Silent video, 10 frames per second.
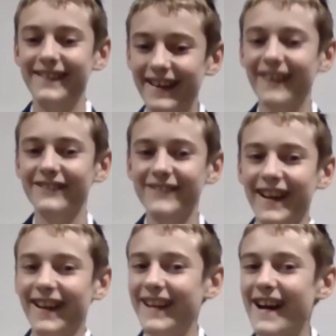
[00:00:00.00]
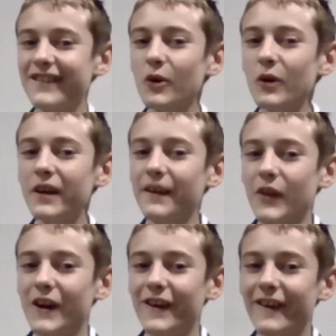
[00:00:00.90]
Yeah. Now, talking of
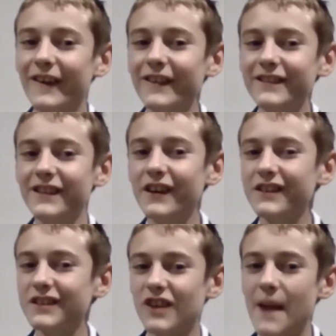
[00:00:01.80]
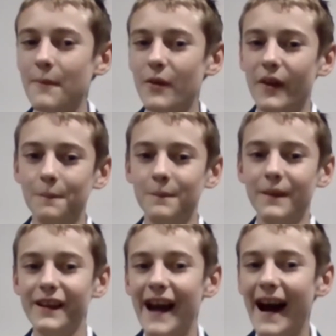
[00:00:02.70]
the Crows, you got to train with them.
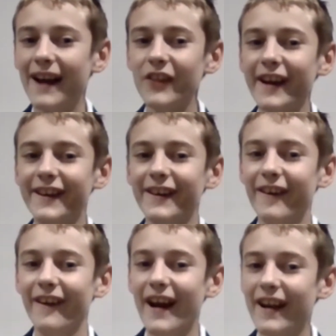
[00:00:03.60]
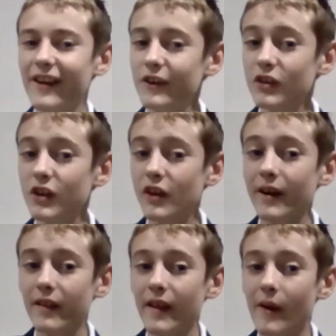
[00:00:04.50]
How did that go? And who took you
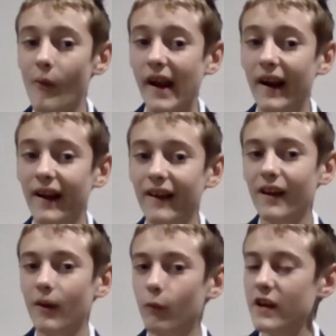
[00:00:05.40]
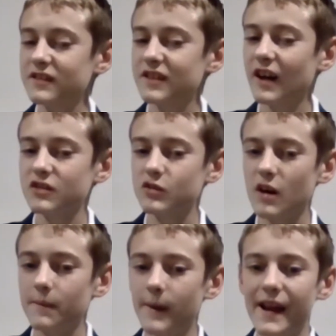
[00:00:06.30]
under their wing? Were you starstruck
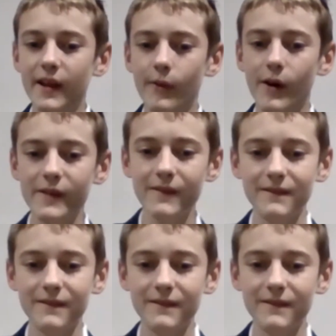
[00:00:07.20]
by anyone?